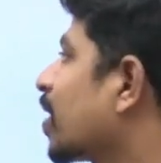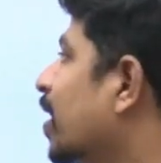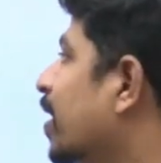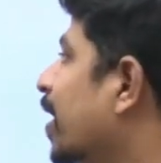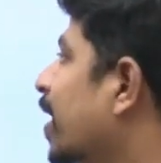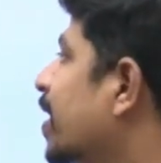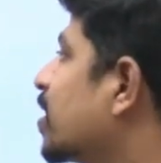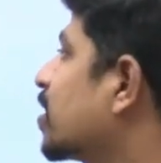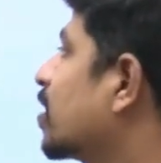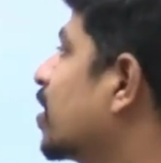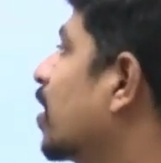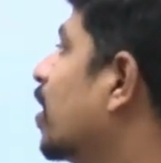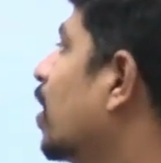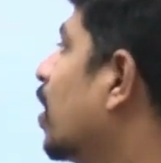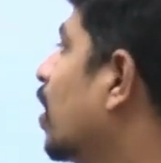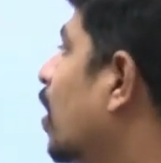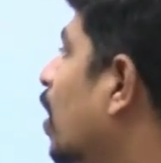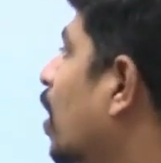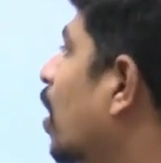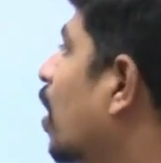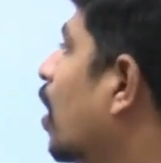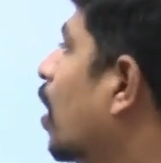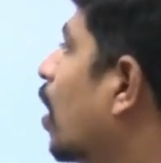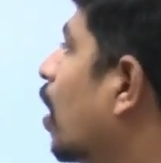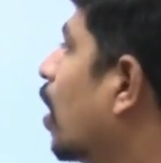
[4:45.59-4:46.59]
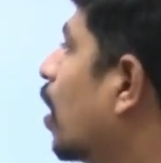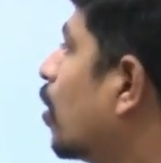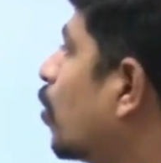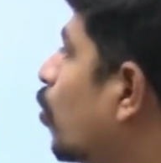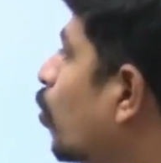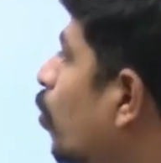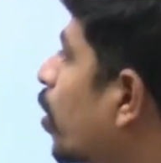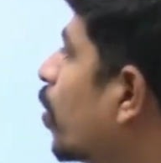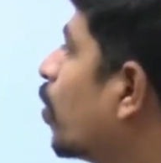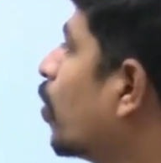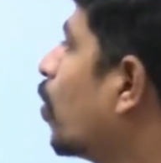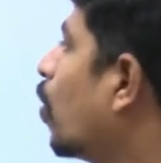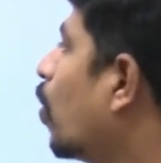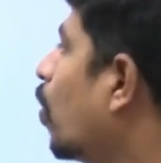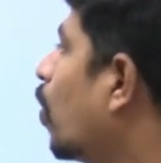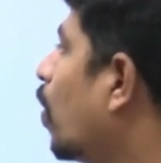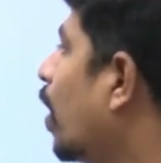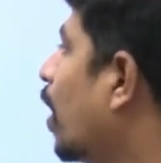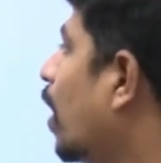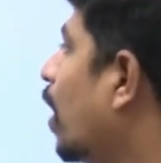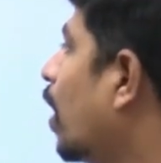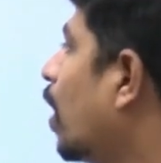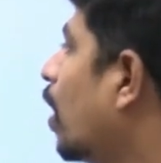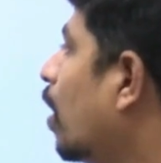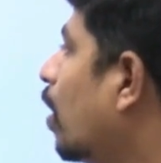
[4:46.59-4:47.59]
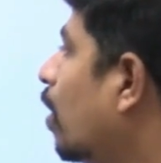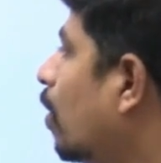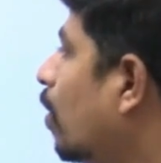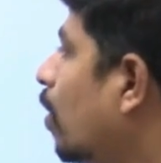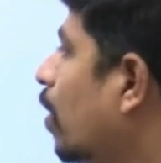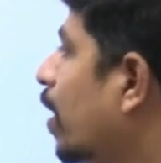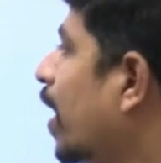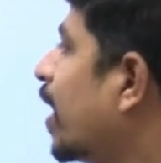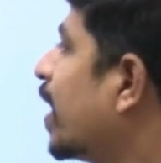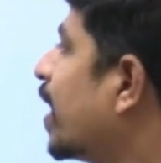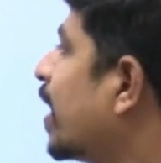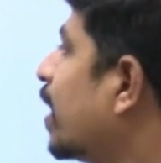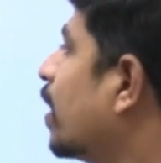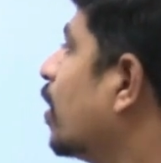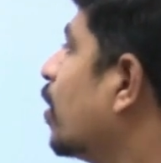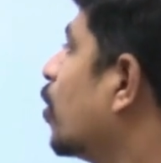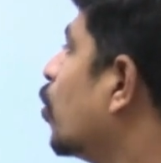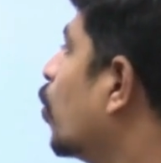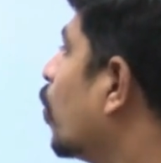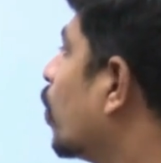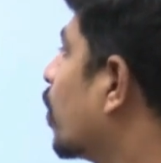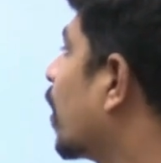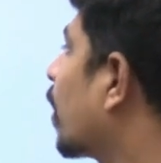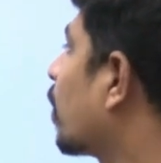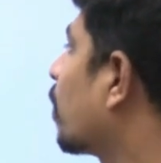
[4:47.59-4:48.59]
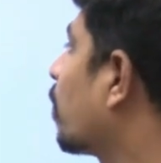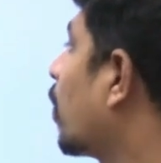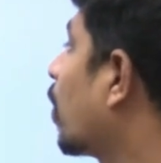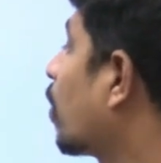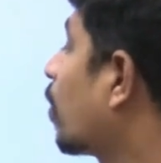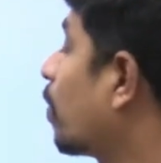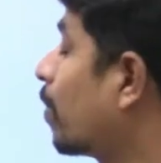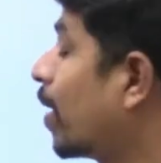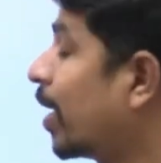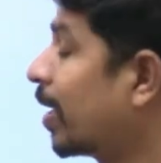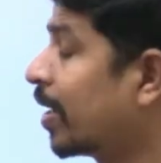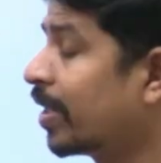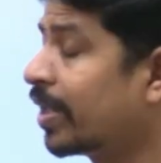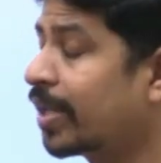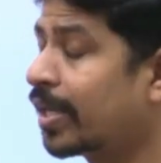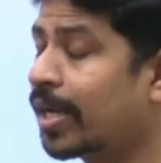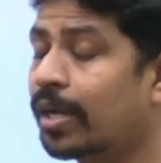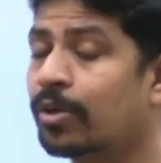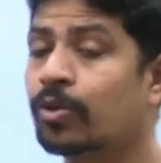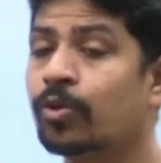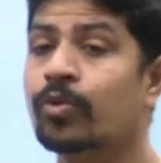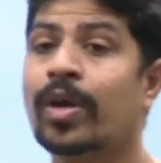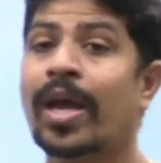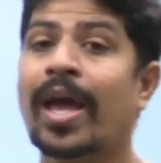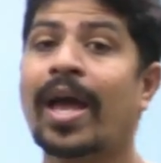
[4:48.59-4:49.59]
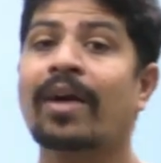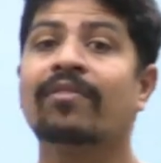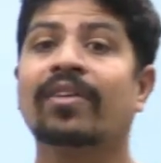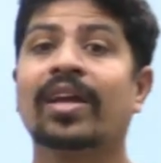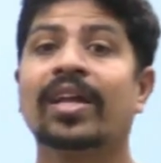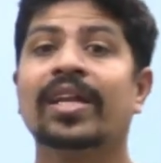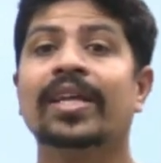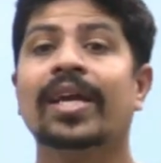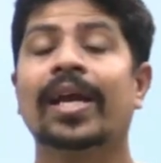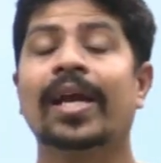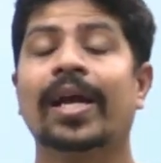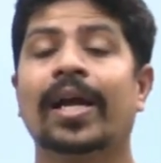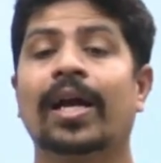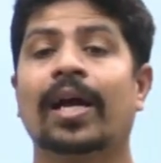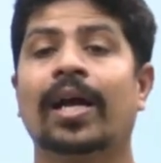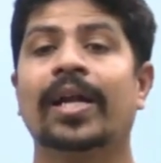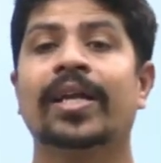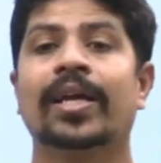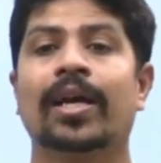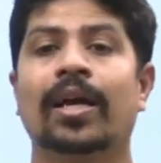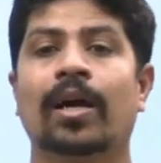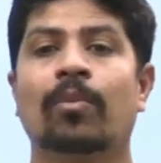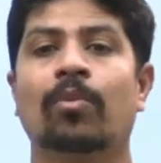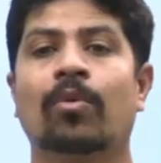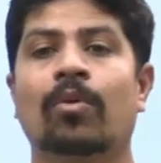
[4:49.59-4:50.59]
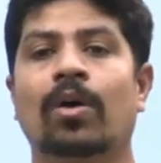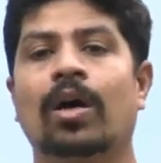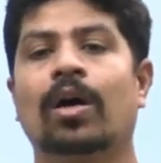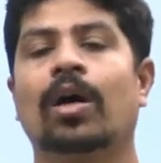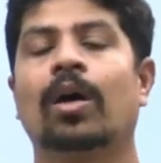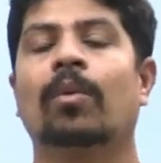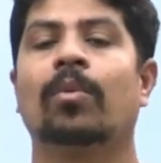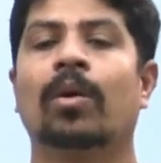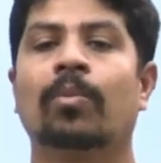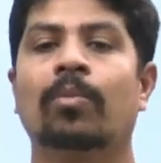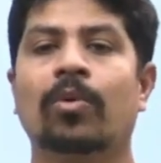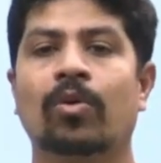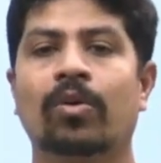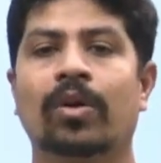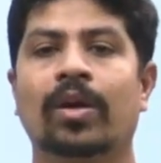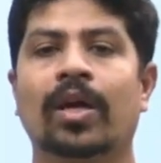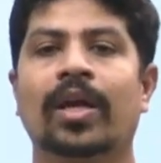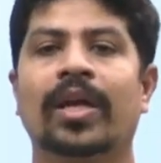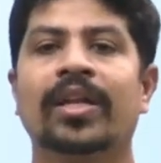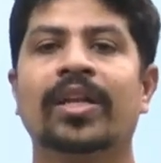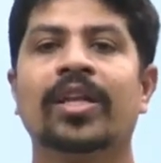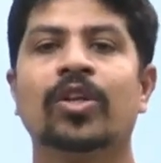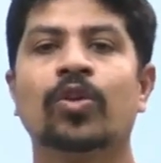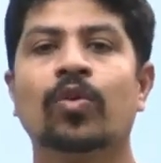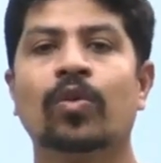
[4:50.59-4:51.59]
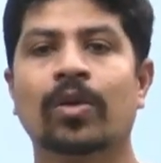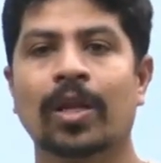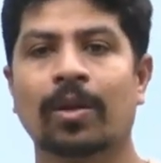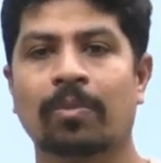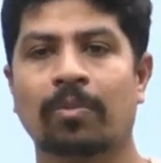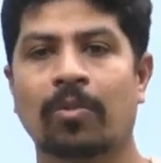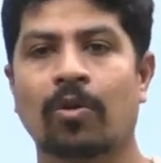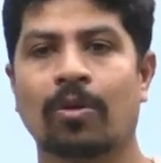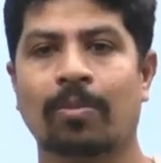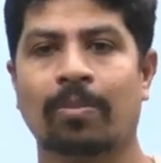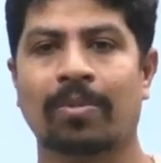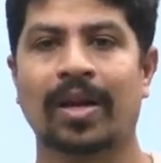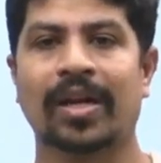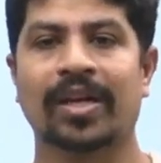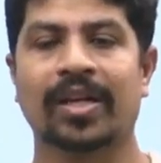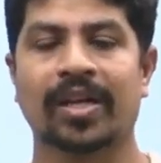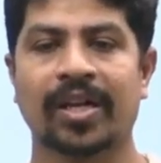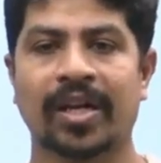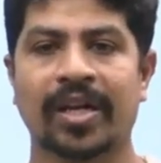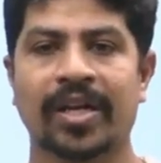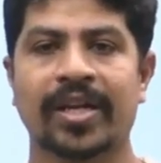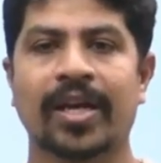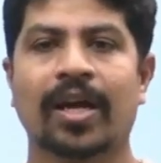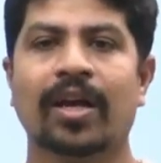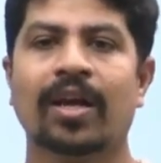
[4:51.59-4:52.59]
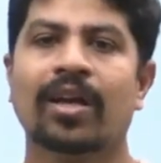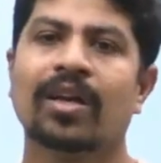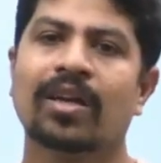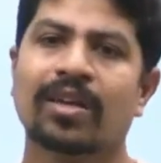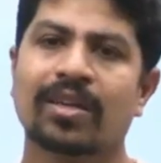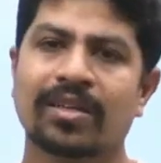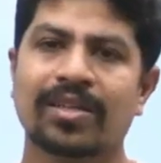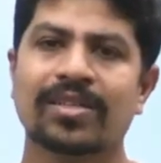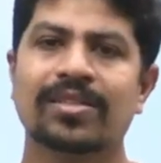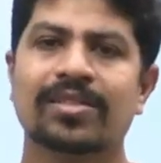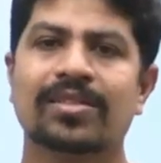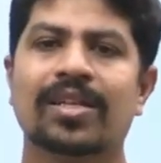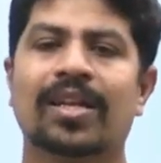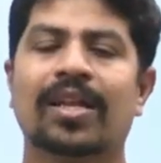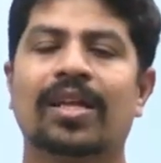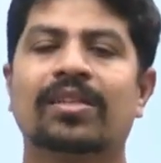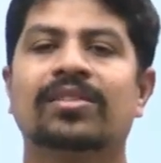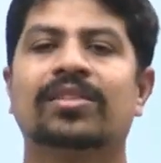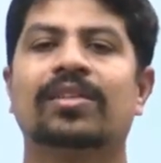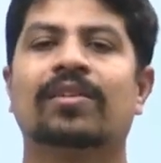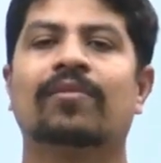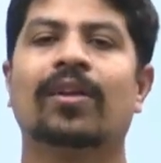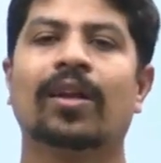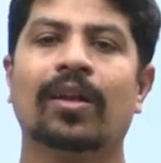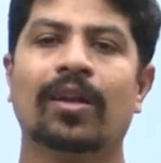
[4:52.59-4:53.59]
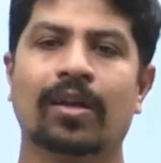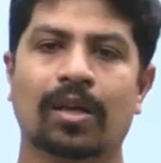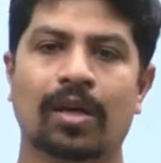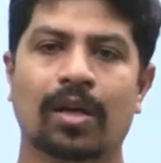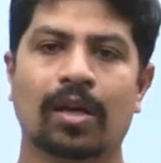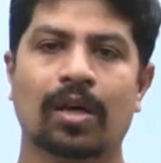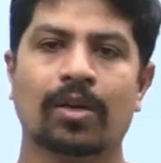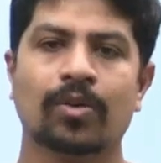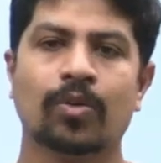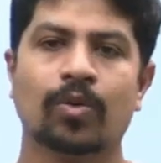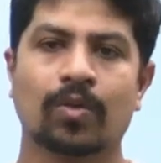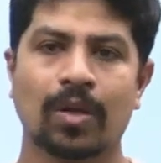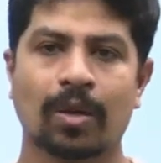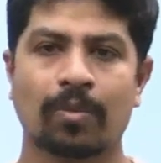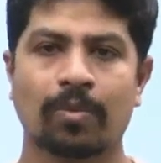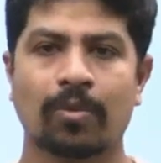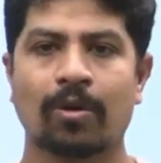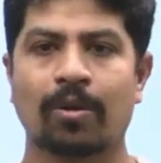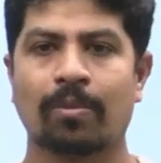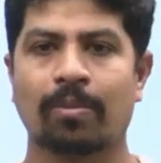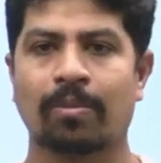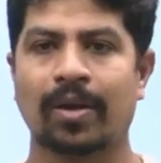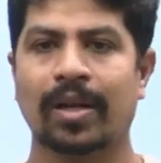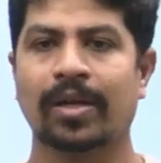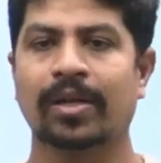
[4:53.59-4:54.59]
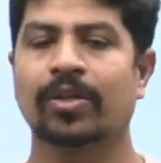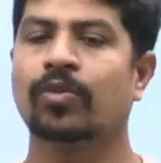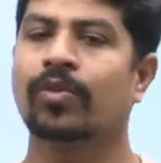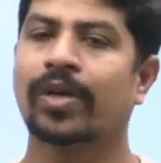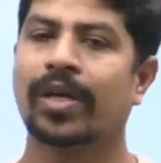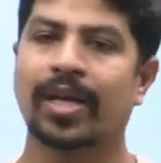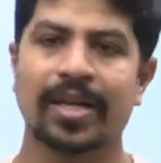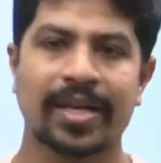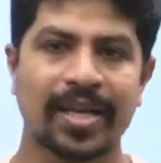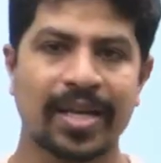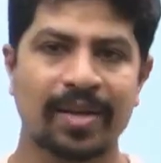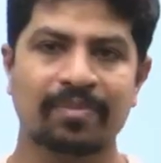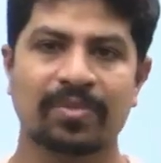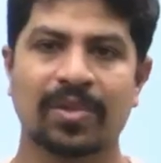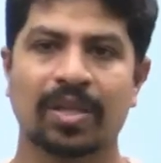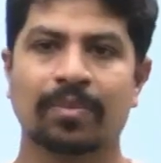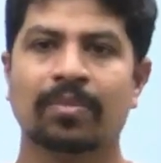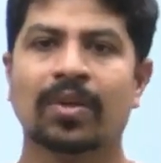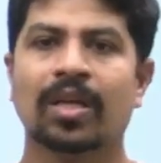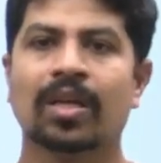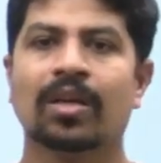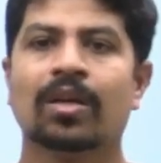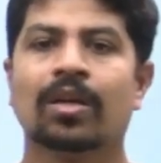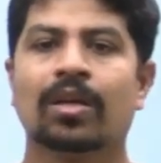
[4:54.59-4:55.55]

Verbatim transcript: Next, do you know any nuclear power plant in India? Do you have any idea about any nuclear power plant in India? Yes, there are several nuclear power plants. You can name them.